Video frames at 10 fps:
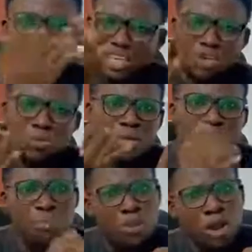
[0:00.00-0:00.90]
It could
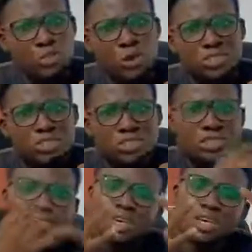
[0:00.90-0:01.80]
be in a blog post,
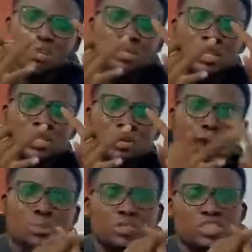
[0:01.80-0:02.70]
it could be in a
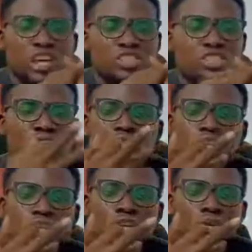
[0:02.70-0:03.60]
web research,
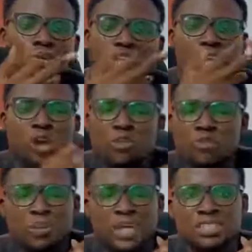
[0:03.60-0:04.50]
it could be in a long
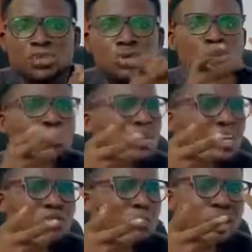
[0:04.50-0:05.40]
form article, it could be
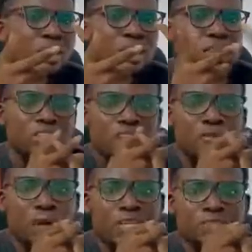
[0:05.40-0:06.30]
even be in a
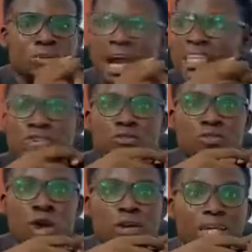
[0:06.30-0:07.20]
listicle article. And
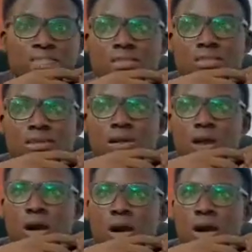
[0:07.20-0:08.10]
if you are writing
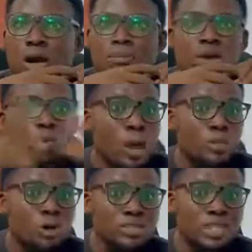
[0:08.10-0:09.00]
a
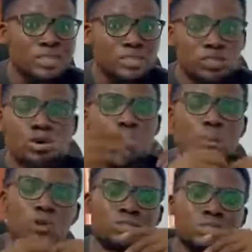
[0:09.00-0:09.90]
web content, you know,
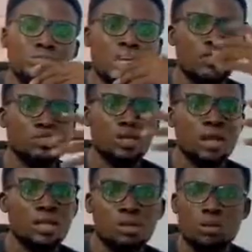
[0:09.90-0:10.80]
web content are
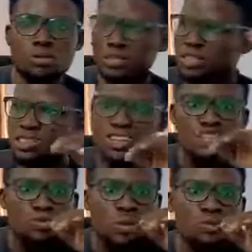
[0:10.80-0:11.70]
usually long. The
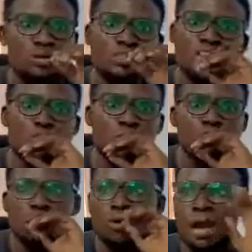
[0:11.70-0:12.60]
least web content, if you
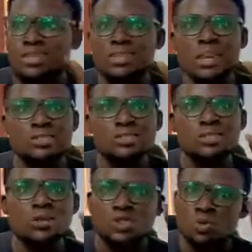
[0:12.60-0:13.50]
want to rank in
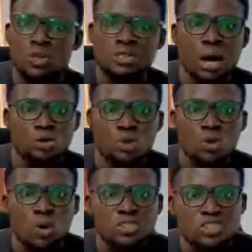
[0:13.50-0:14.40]
SEO, is
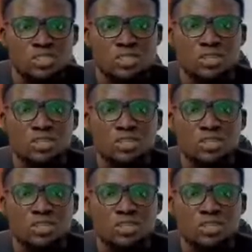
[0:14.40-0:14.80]
1,000 words.